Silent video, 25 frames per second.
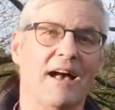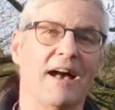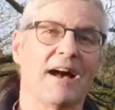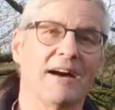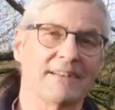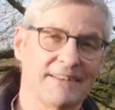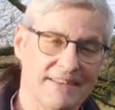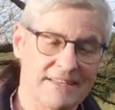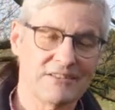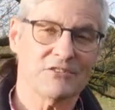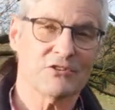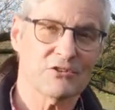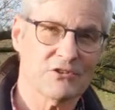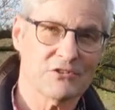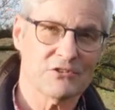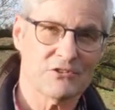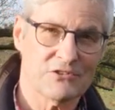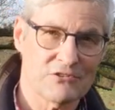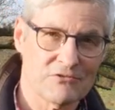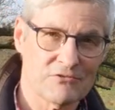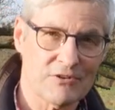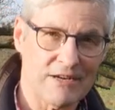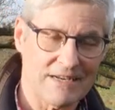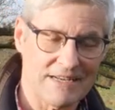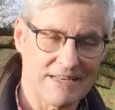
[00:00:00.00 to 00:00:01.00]
and
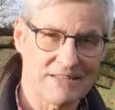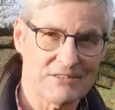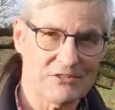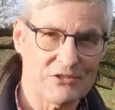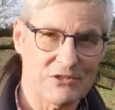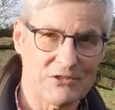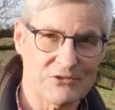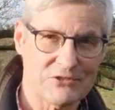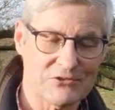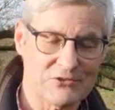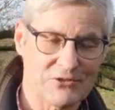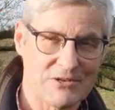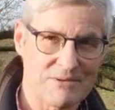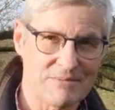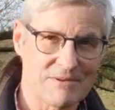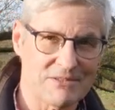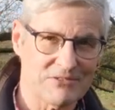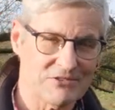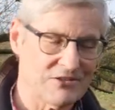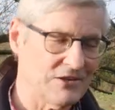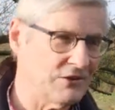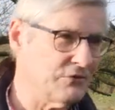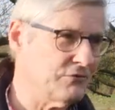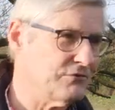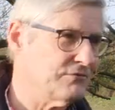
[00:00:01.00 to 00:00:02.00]
directly into the stream
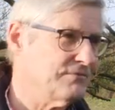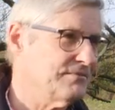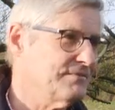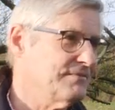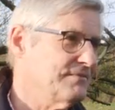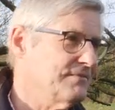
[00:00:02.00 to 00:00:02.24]
itself.